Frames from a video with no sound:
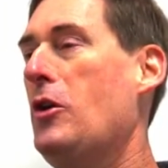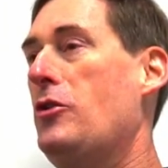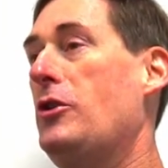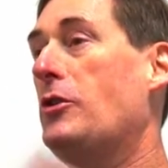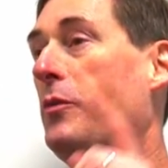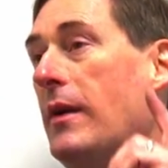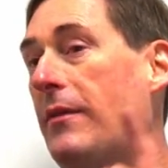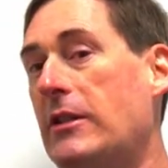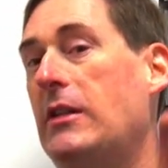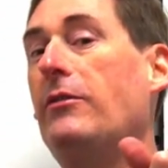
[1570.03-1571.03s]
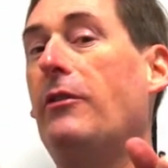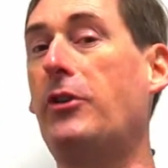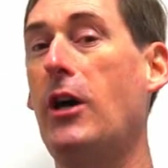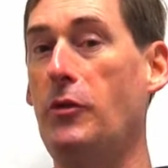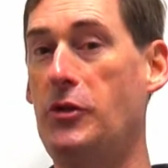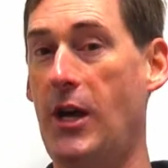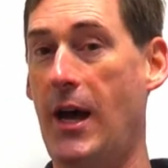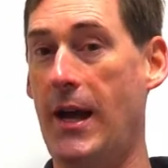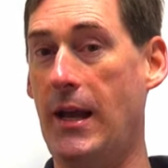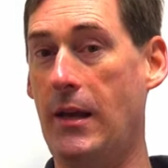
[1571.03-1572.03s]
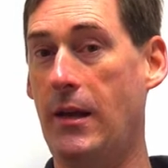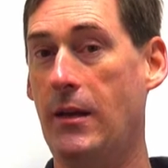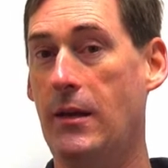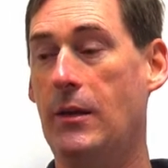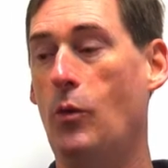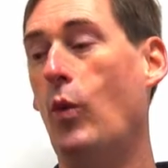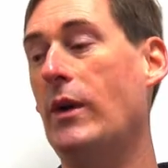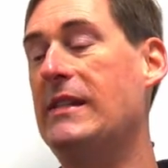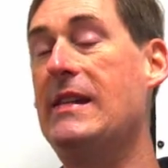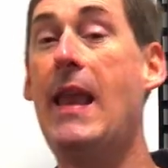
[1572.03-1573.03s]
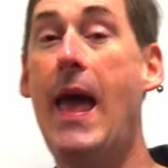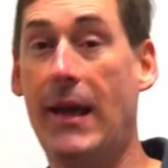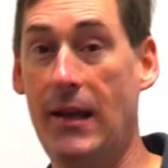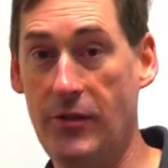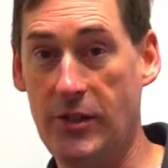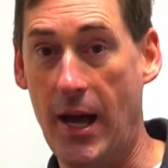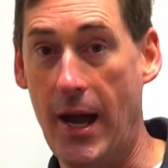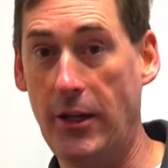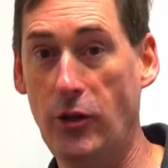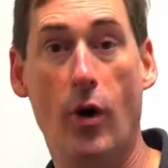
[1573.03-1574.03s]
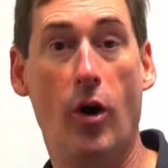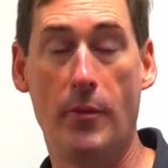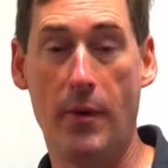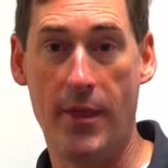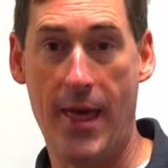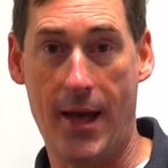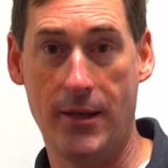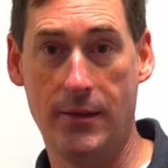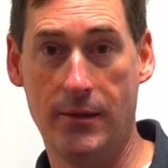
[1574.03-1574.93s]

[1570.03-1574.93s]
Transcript: The derivative of cosine was negative sine. You all remember that.